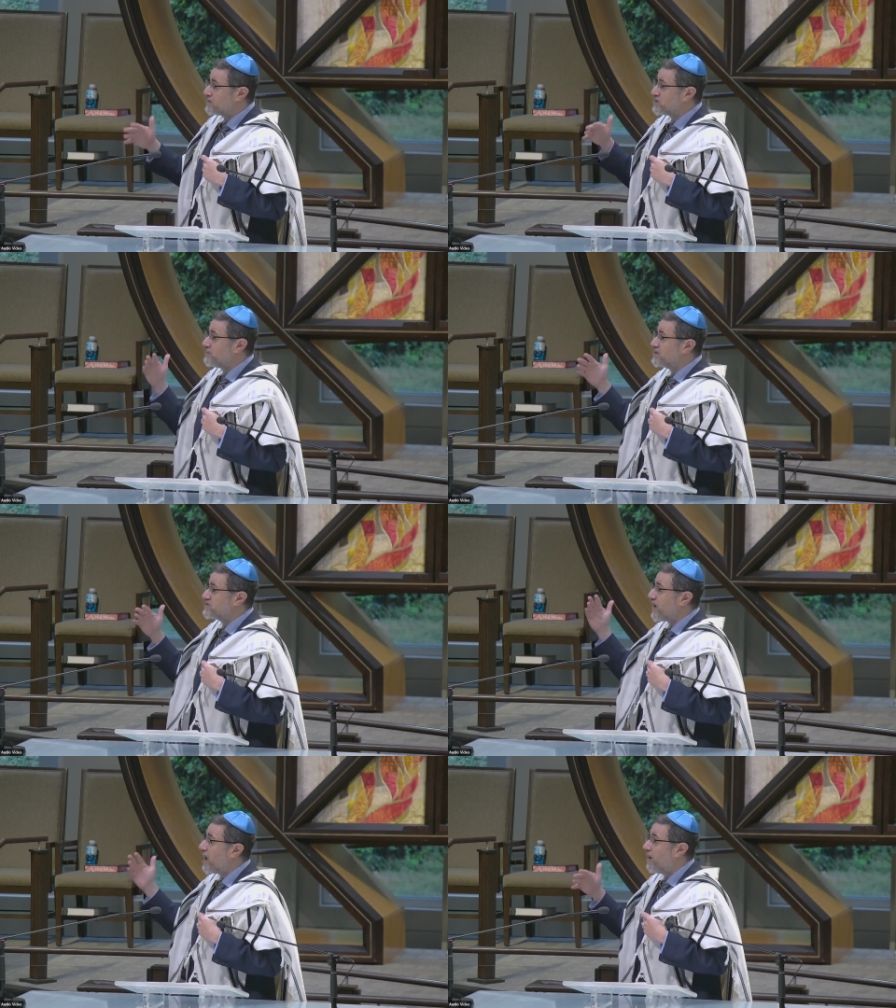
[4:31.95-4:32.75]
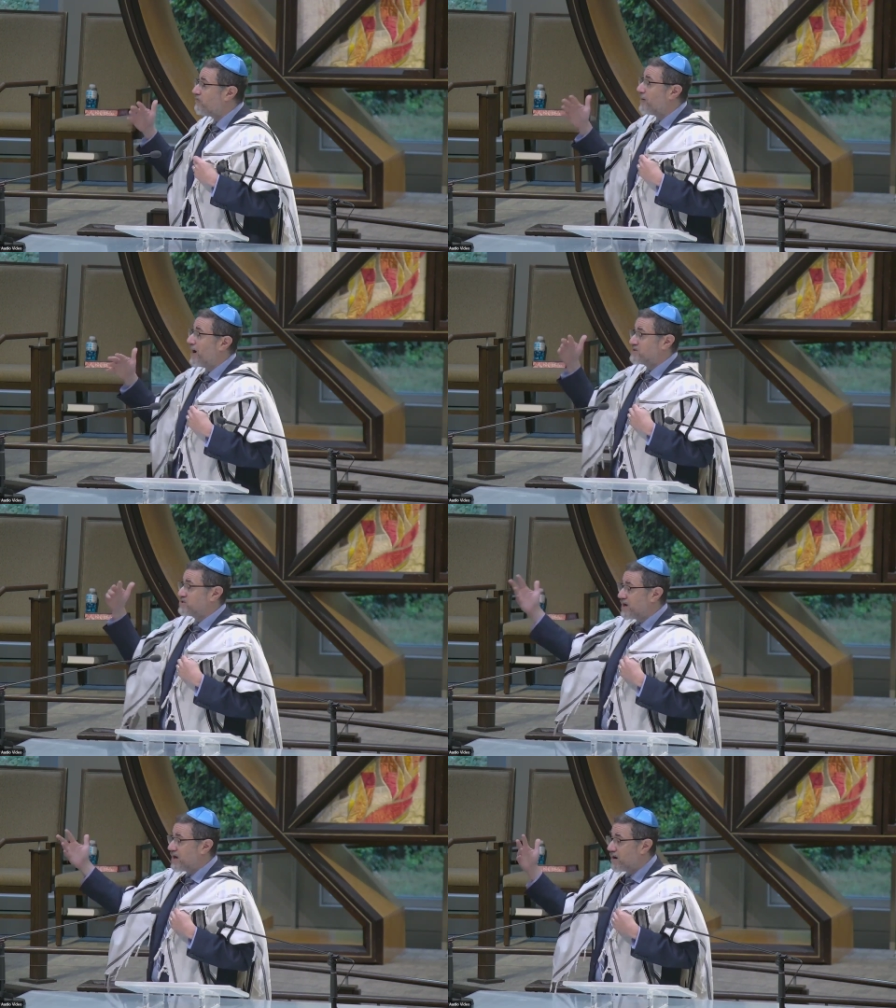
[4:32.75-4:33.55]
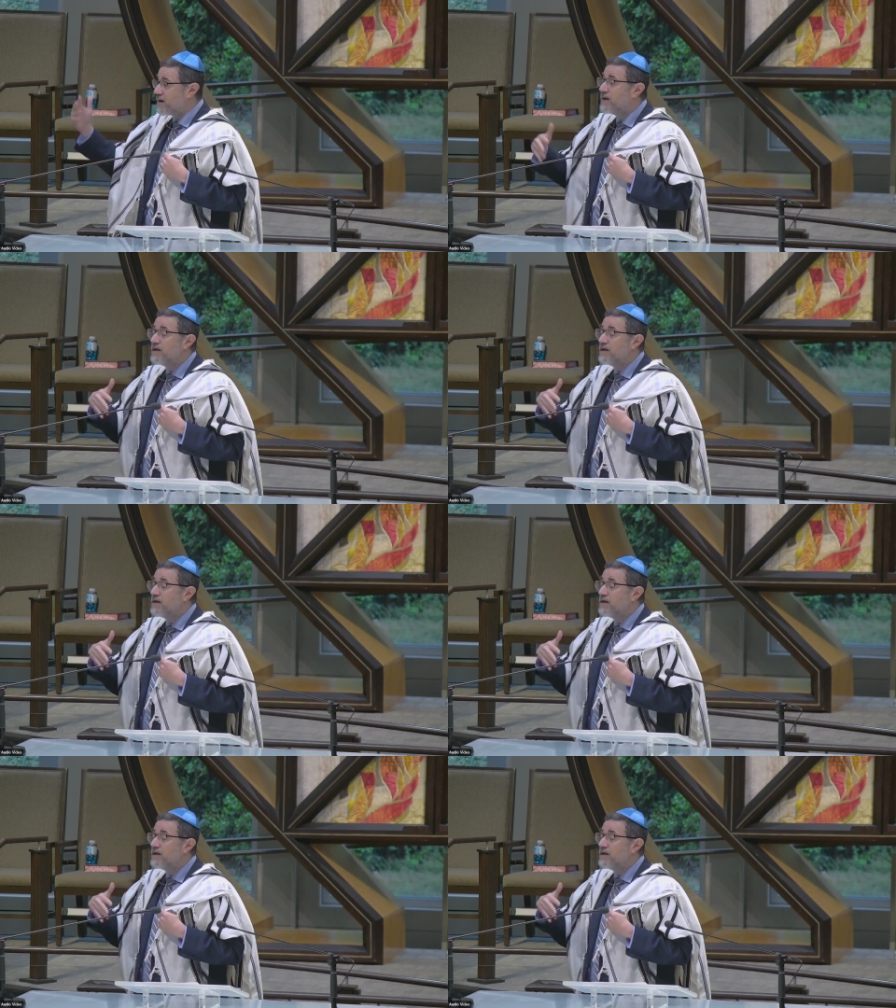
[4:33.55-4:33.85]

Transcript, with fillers: There's a mitzvah of maaser,